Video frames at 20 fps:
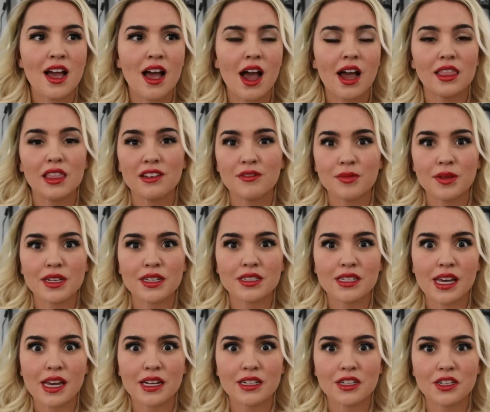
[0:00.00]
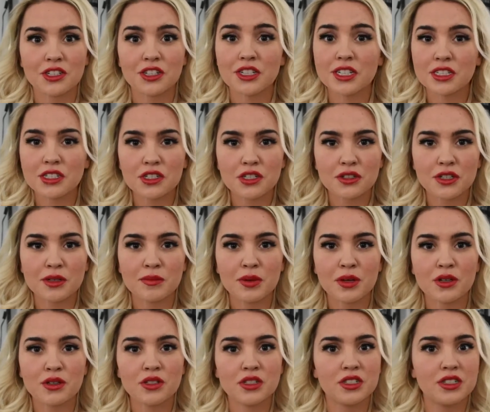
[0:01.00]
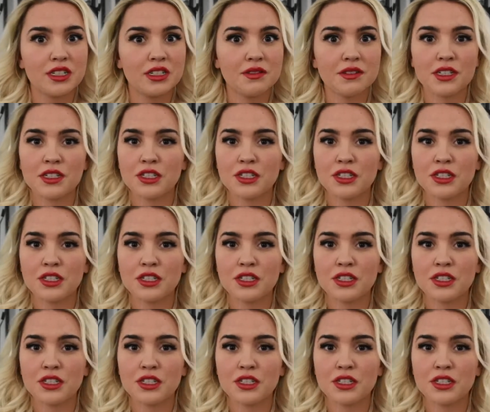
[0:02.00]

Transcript: I love being tagged on your Instagram posts or even